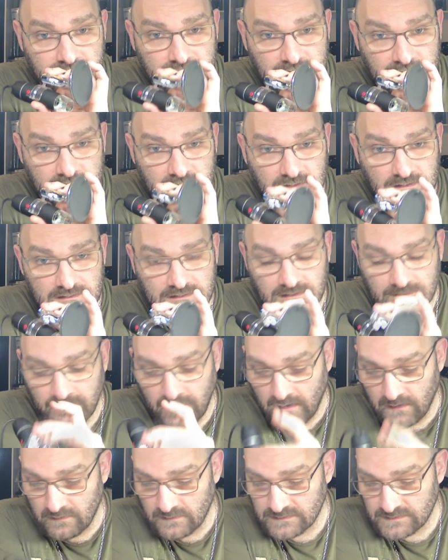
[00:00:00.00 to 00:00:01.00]
the, the
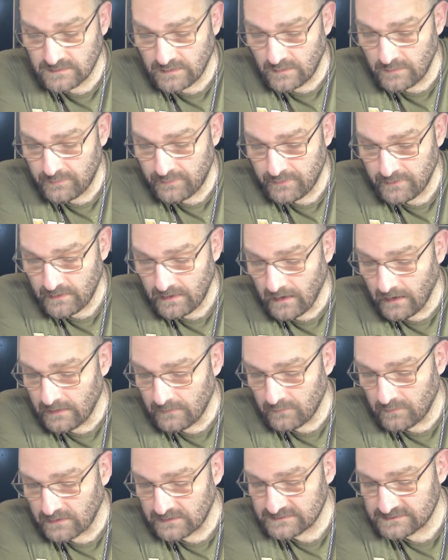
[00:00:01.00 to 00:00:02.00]
microscope um,
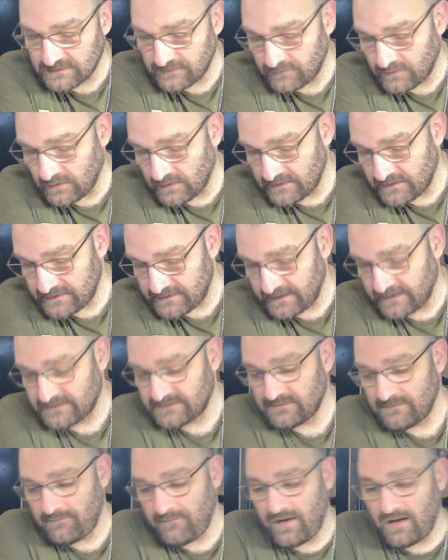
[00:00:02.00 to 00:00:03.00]
once I've gotten a
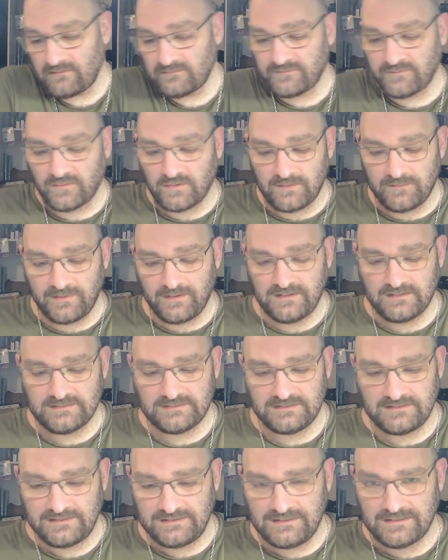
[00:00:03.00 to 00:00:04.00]
decent mount for it because
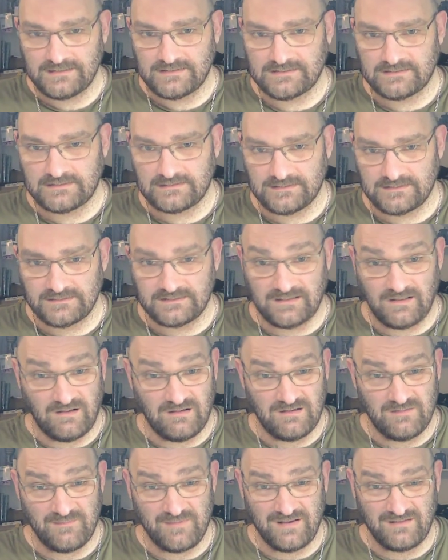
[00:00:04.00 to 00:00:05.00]
this starter
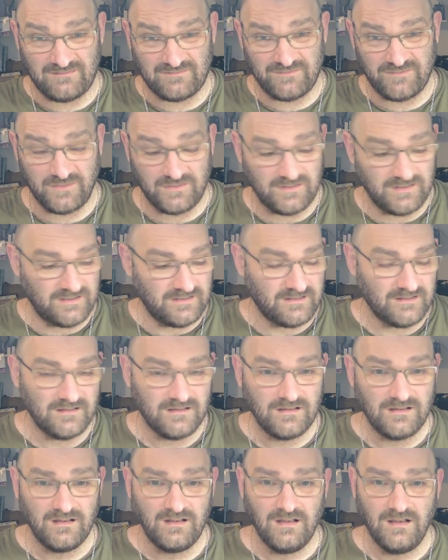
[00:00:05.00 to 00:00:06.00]
mount for it,
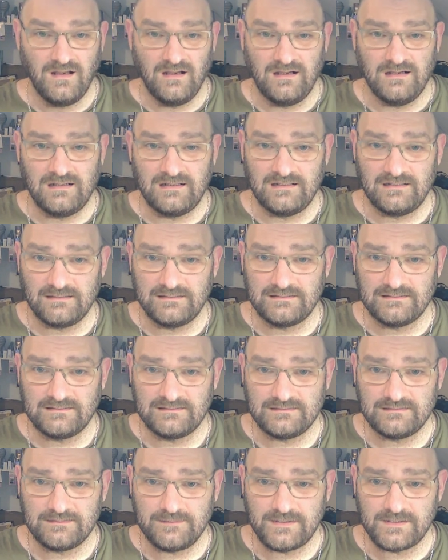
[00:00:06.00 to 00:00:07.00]
uh,
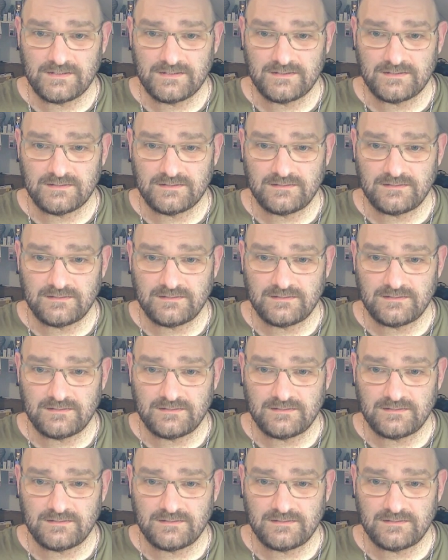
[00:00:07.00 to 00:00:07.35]
let me just